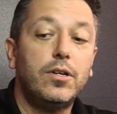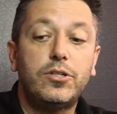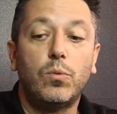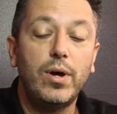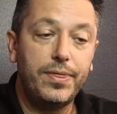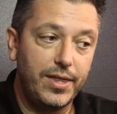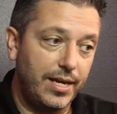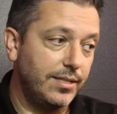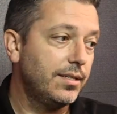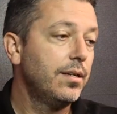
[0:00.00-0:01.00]
So with
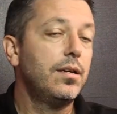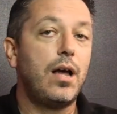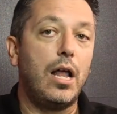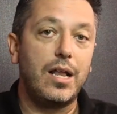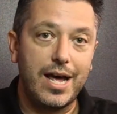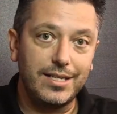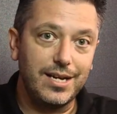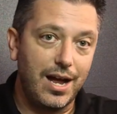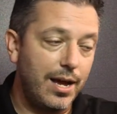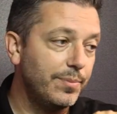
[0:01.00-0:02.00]
this, a lot of
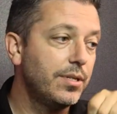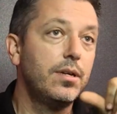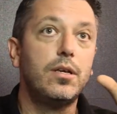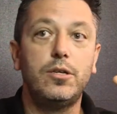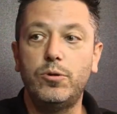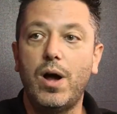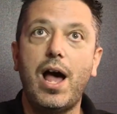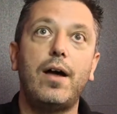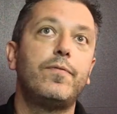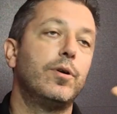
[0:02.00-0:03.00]
times you
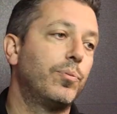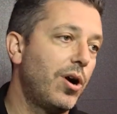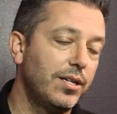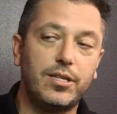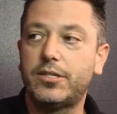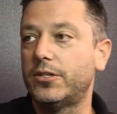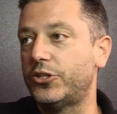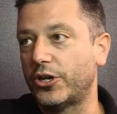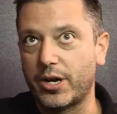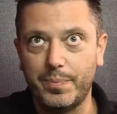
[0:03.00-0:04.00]
have your
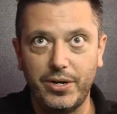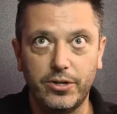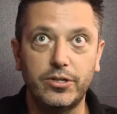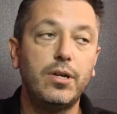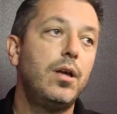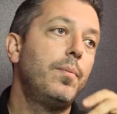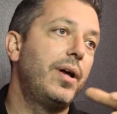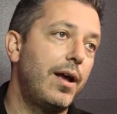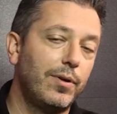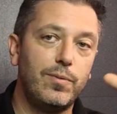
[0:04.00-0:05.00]
processors, your computers,
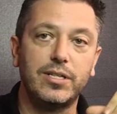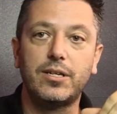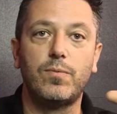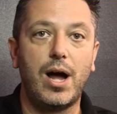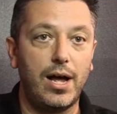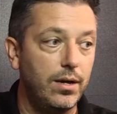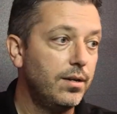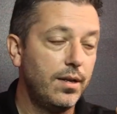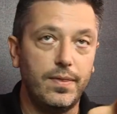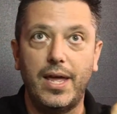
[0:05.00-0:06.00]
but every once in a
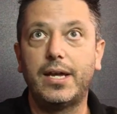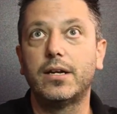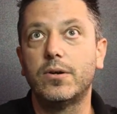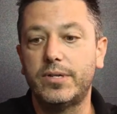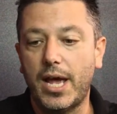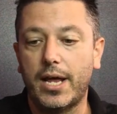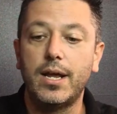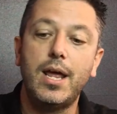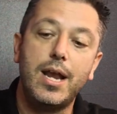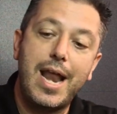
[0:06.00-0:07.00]
while they can go dead.
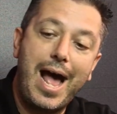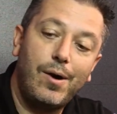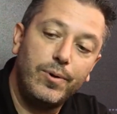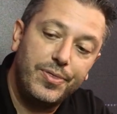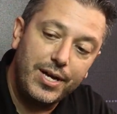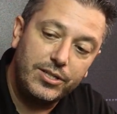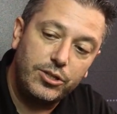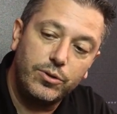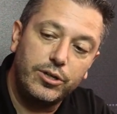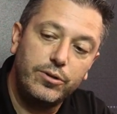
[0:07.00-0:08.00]
Now with
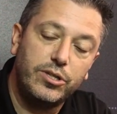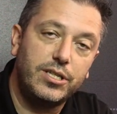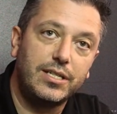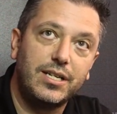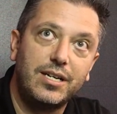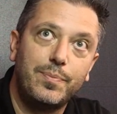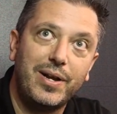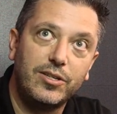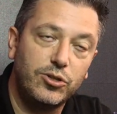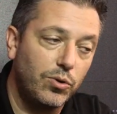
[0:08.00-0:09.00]
this, you can use this as an
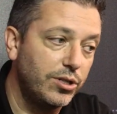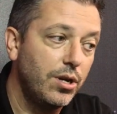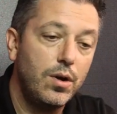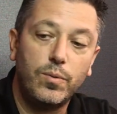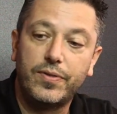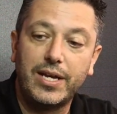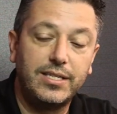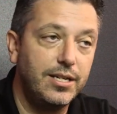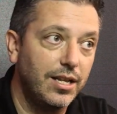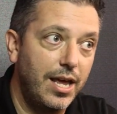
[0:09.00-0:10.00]
independent source with a
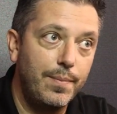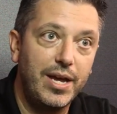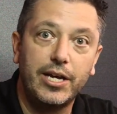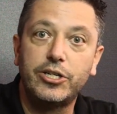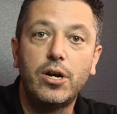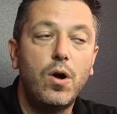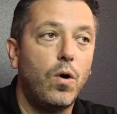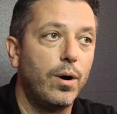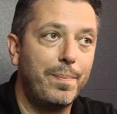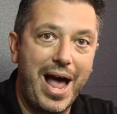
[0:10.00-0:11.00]
still image
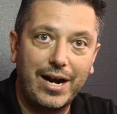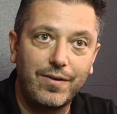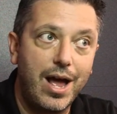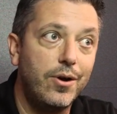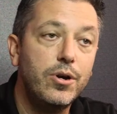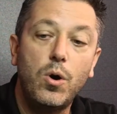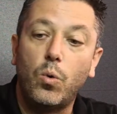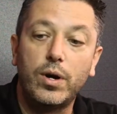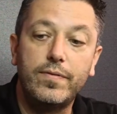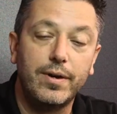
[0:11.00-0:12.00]
or a background
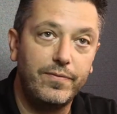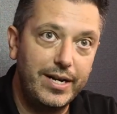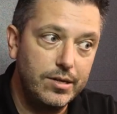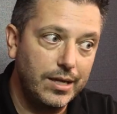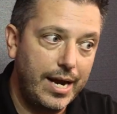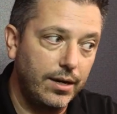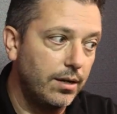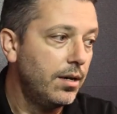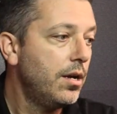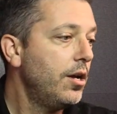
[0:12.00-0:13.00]
or even a video layer.